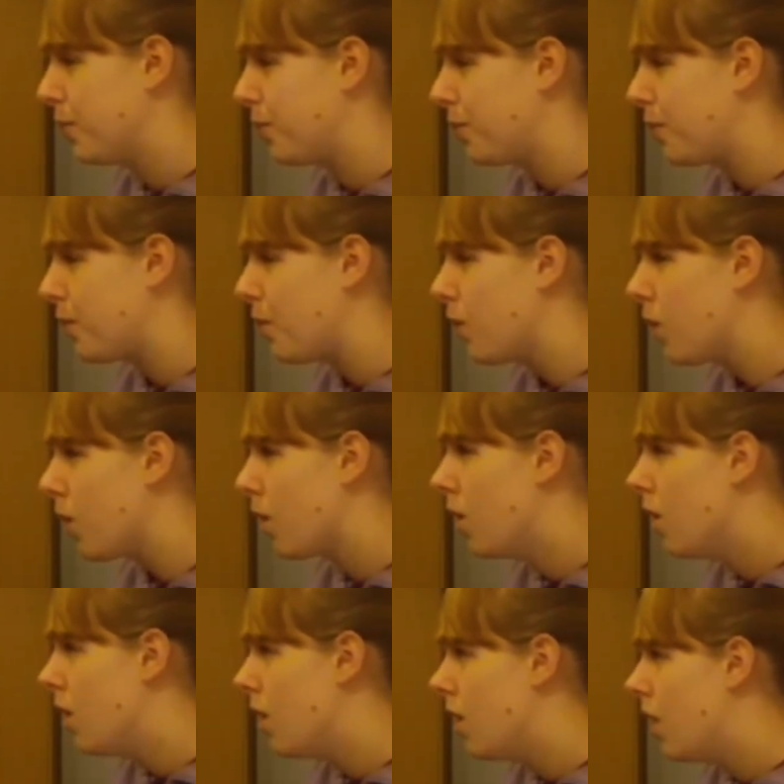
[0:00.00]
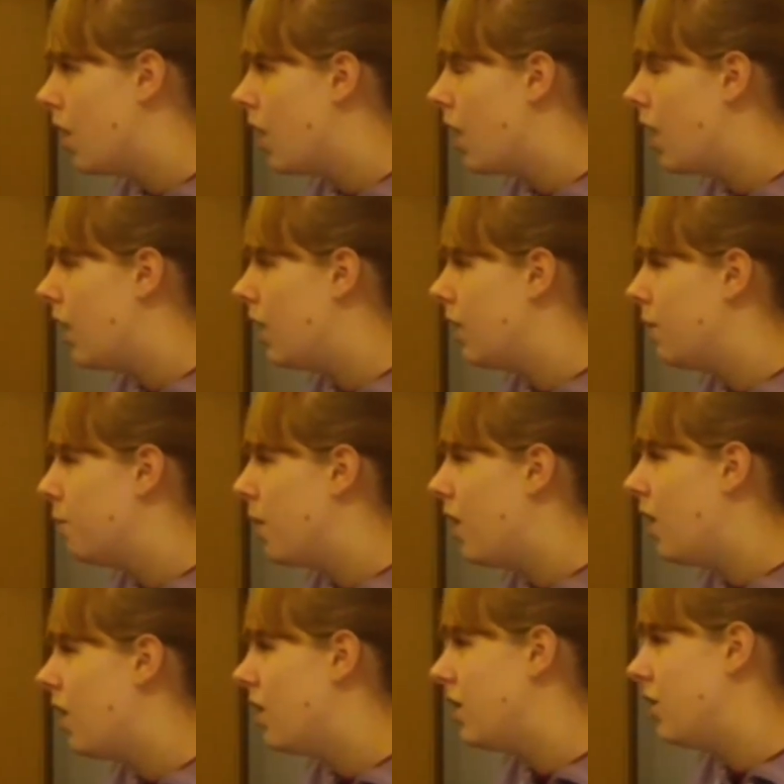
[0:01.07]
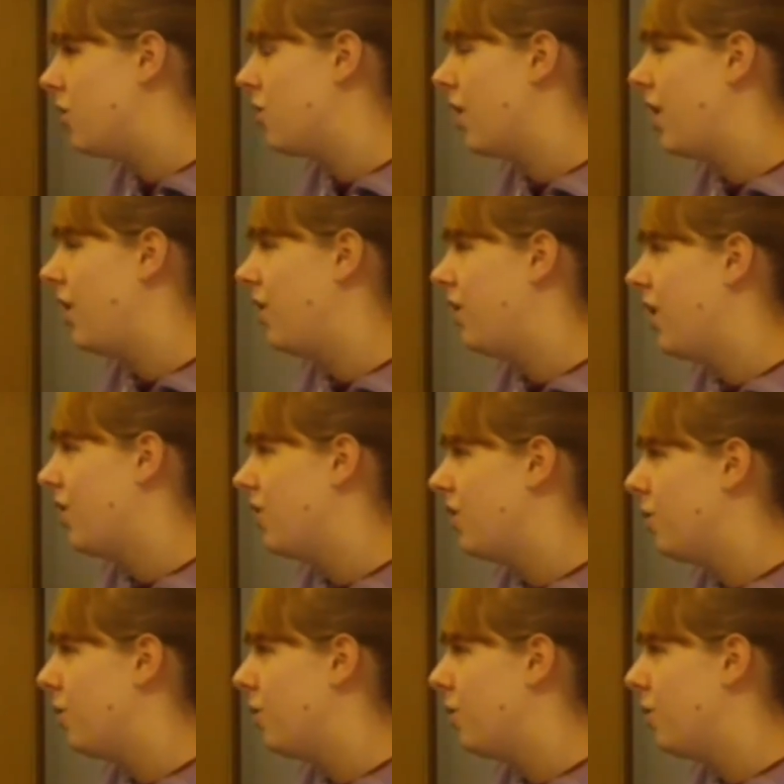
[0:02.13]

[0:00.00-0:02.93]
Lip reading: football, see where it takes me really.